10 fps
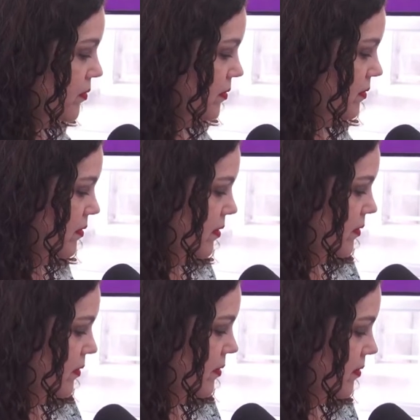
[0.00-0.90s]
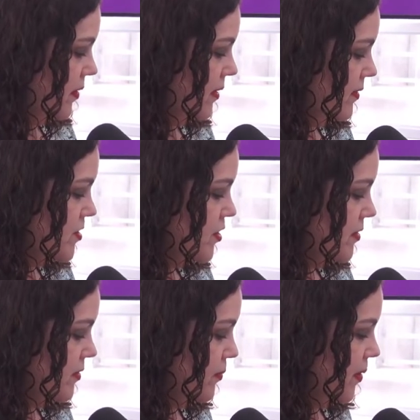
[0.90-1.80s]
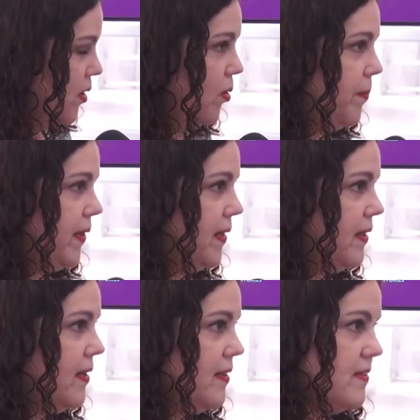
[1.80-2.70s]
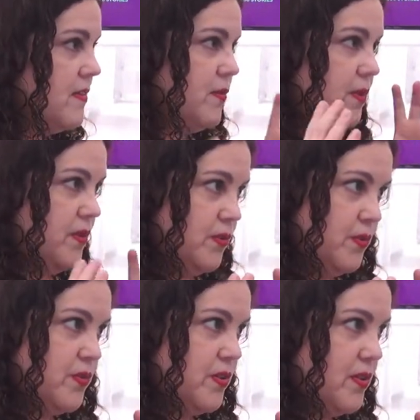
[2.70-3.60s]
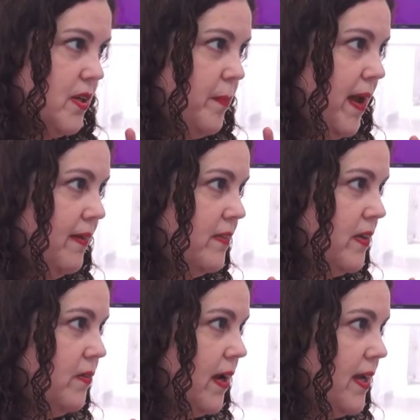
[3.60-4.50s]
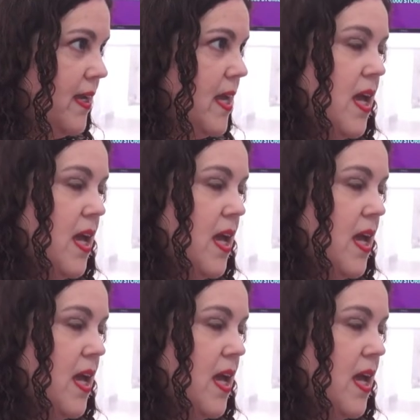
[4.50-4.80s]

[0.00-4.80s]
the the condition to reopening is a reduced capacity, right?